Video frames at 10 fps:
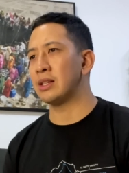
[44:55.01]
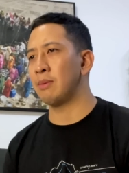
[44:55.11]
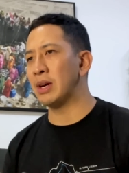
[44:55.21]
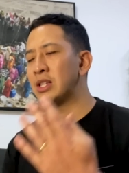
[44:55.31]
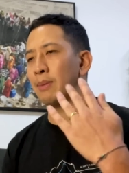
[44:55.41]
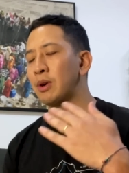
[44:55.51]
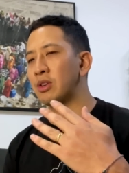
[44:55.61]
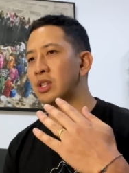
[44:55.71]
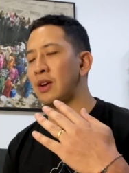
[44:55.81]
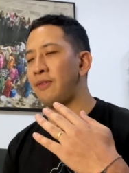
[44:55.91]
Yeah. So my
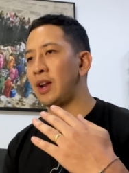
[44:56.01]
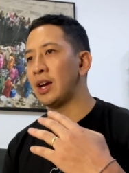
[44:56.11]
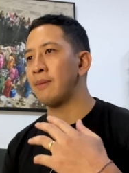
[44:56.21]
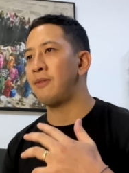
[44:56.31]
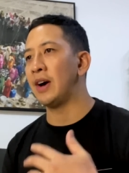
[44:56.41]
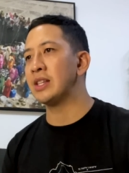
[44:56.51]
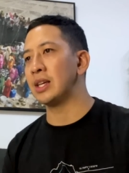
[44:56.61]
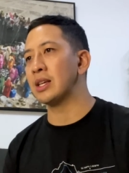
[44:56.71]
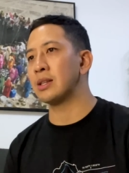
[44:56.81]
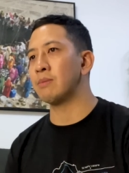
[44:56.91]
subconscious, I feel like I'm
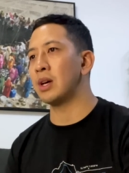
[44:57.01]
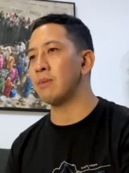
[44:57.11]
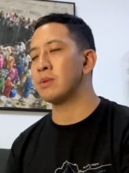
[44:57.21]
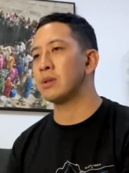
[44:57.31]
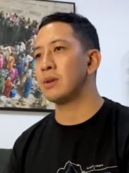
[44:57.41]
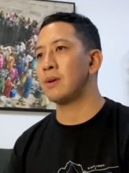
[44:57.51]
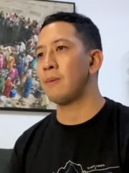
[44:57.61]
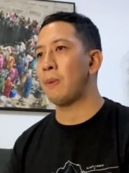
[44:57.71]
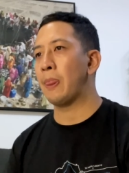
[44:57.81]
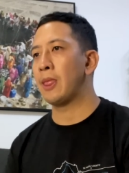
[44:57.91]
fighting it sometimes.
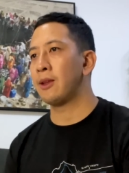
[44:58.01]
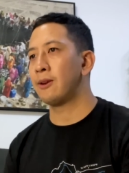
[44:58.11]
Yeah.